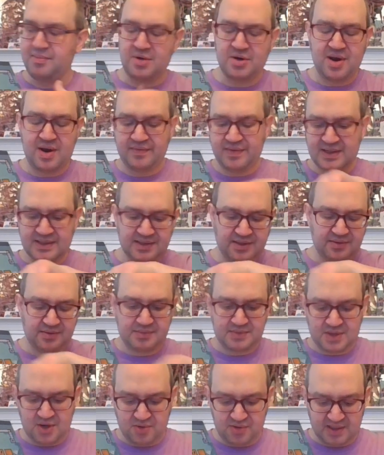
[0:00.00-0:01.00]
You have these little
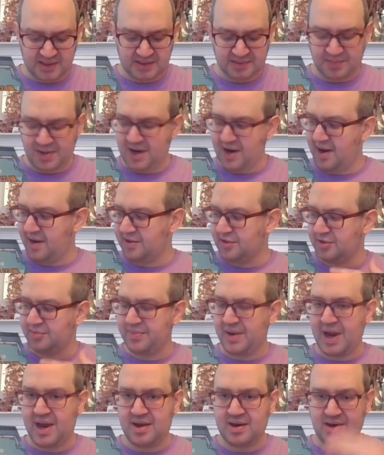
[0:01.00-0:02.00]
tokens behind
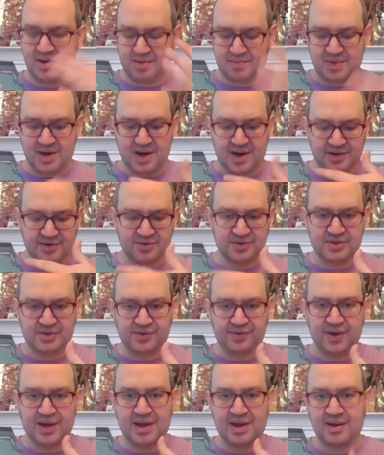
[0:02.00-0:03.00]
your
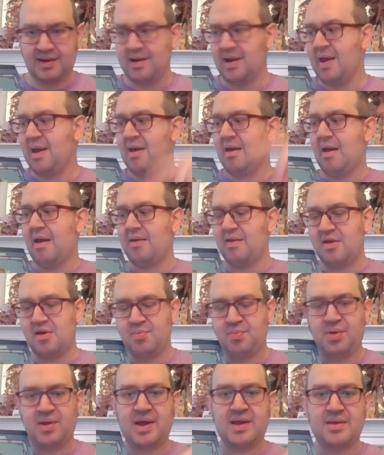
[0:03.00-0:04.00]
screen, and then you
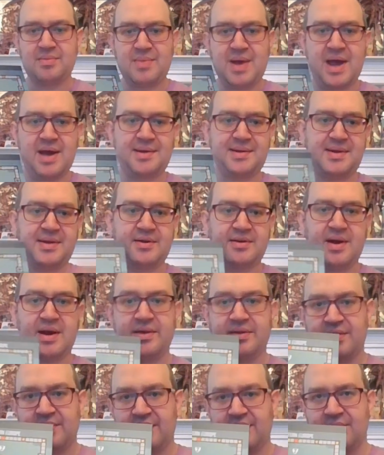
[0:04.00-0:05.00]
play them out, and they're
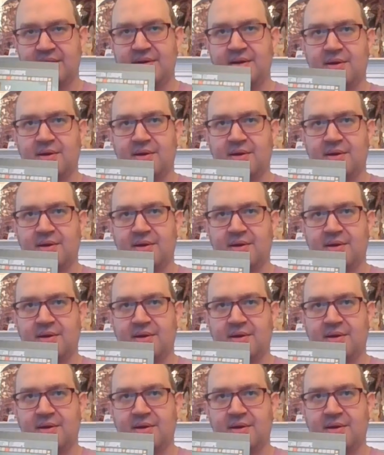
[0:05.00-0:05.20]
either